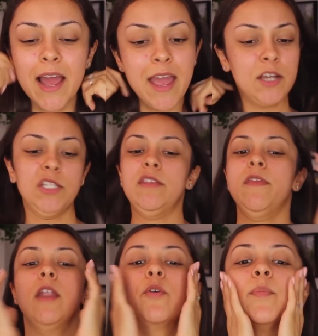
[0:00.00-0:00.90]
I actually
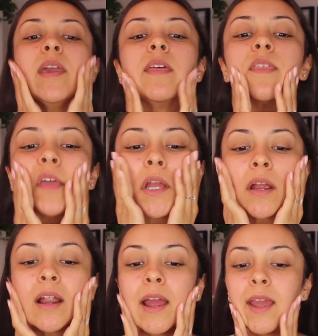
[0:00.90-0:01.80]
thought it would be
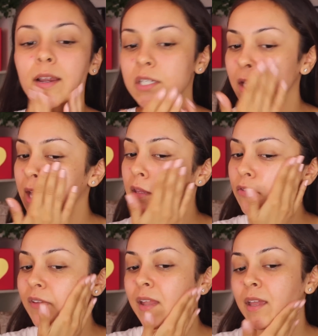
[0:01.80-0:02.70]
thicker. I actually like the
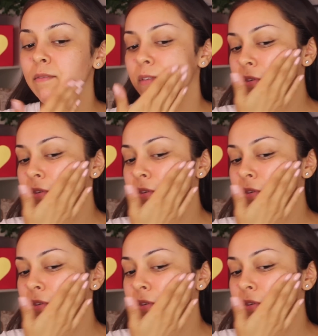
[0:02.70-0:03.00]
feeling of